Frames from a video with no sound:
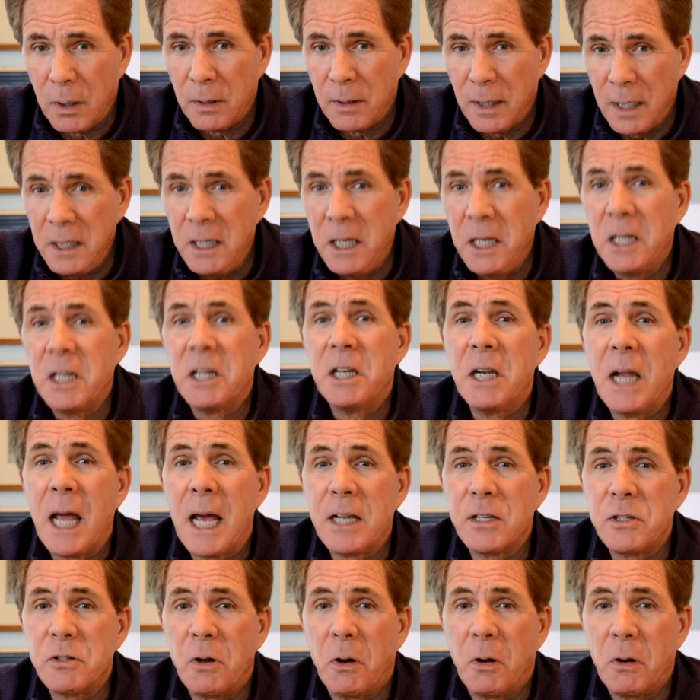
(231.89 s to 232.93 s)
they needed
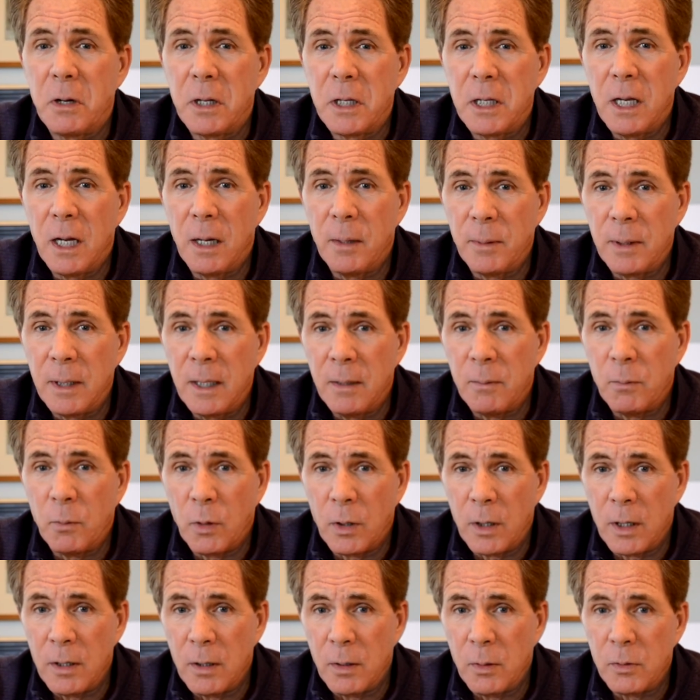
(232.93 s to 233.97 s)
NASCAR to come and give them
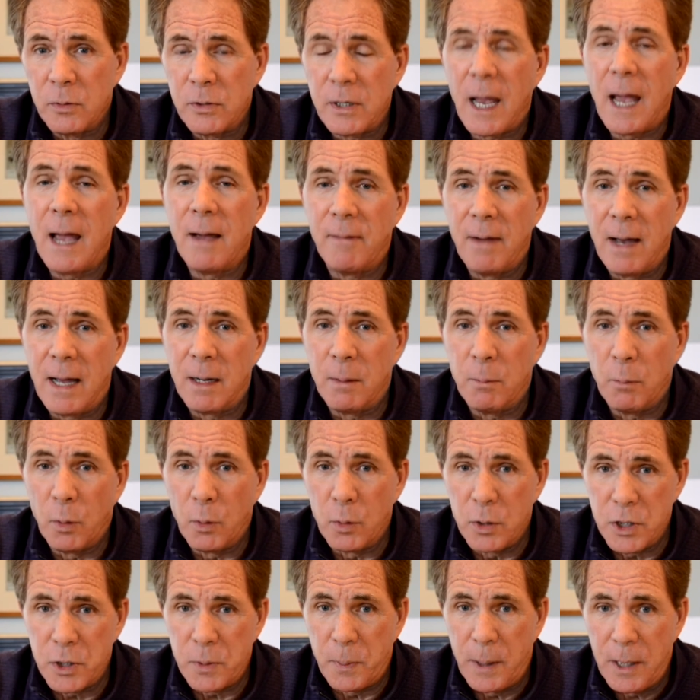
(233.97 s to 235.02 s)
one of those "Have at it,
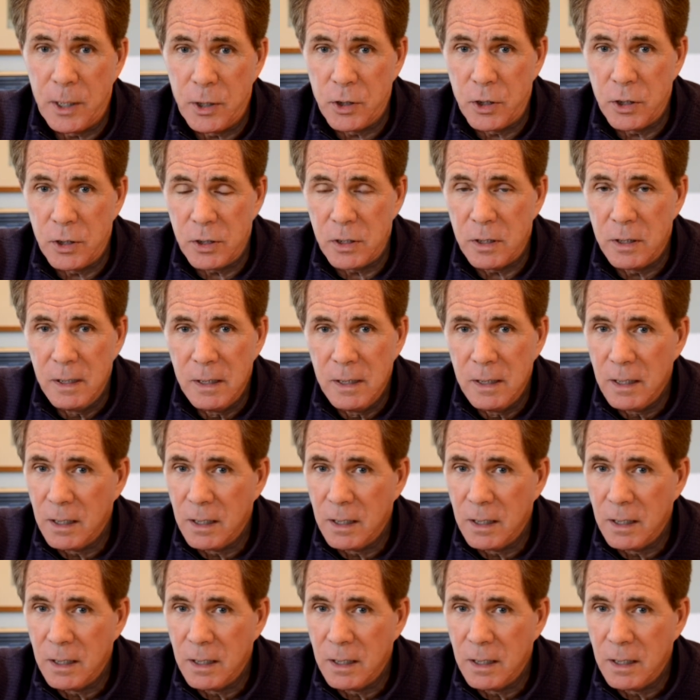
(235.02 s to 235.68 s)
boys" speeches.